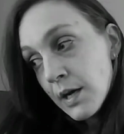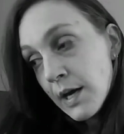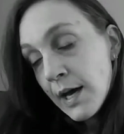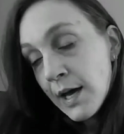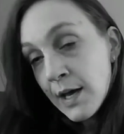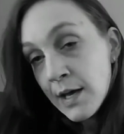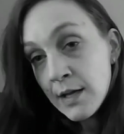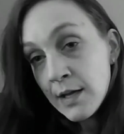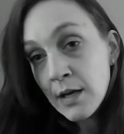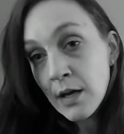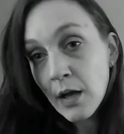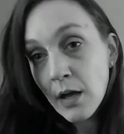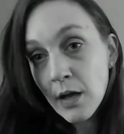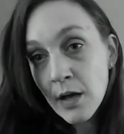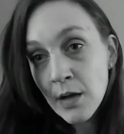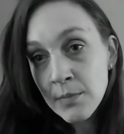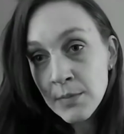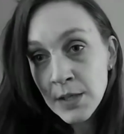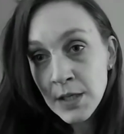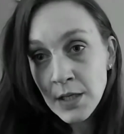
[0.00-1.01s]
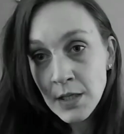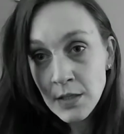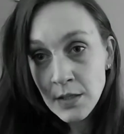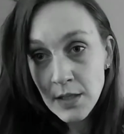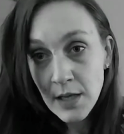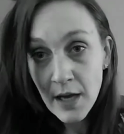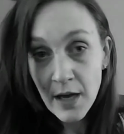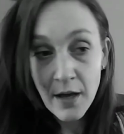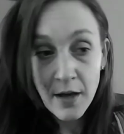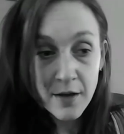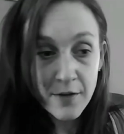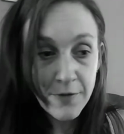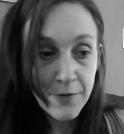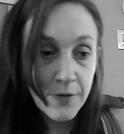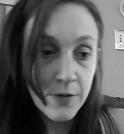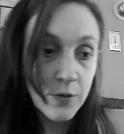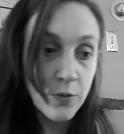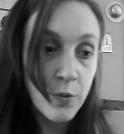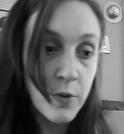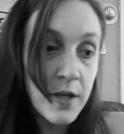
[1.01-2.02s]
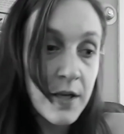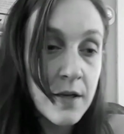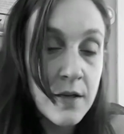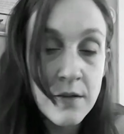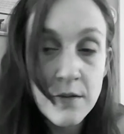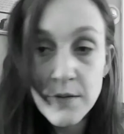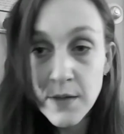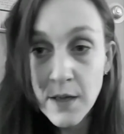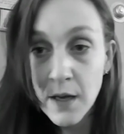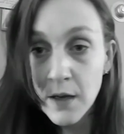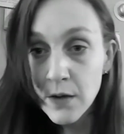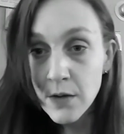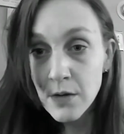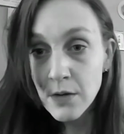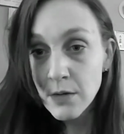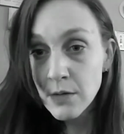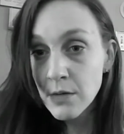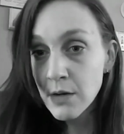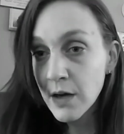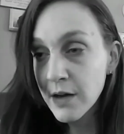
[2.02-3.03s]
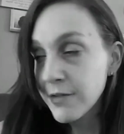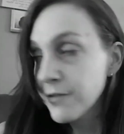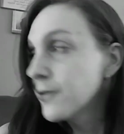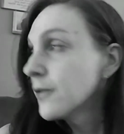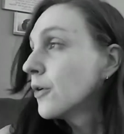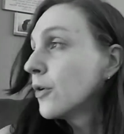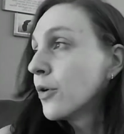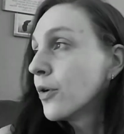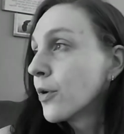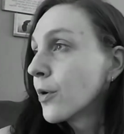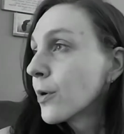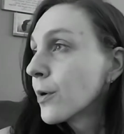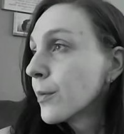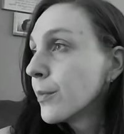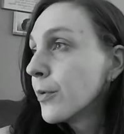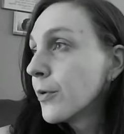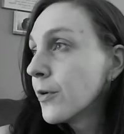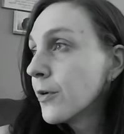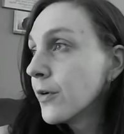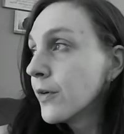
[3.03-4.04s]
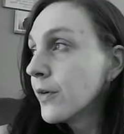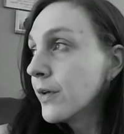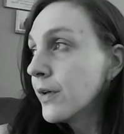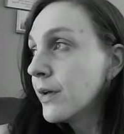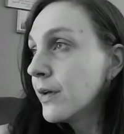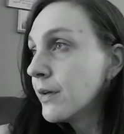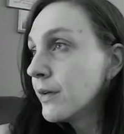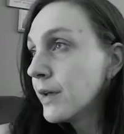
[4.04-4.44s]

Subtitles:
And I mean, yeah, I feel weak as hell. I feel horrible.